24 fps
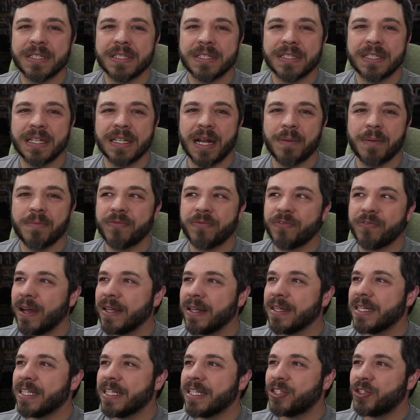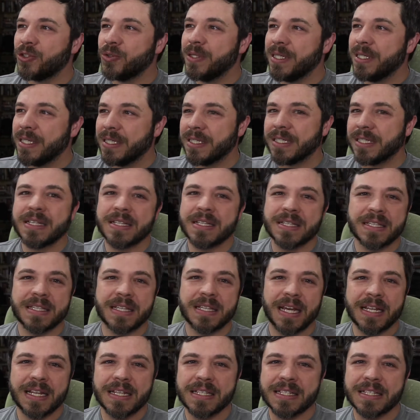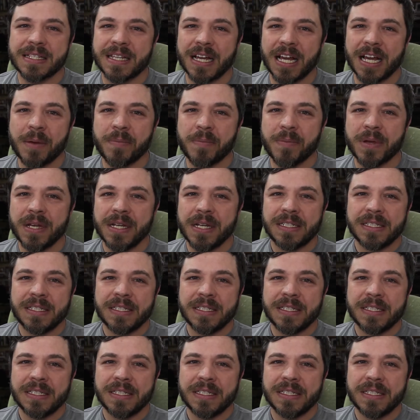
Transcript: that I'm finally doing this, that it's time.